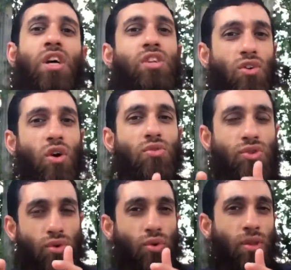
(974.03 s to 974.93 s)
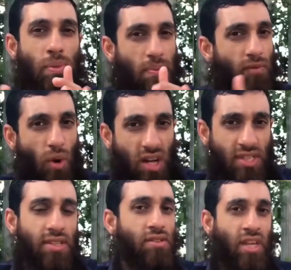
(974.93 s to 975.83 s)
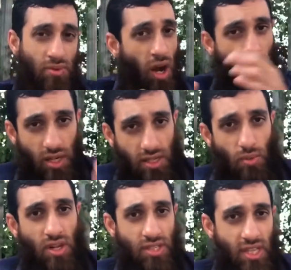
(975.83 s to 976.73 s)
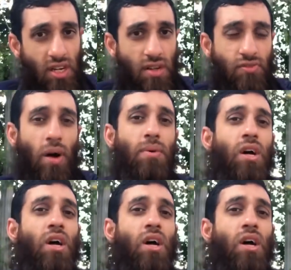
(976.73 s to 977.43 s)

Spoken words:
So he wrote to the people of Wasit, that's where Aqeedah Wasitiyya comes from.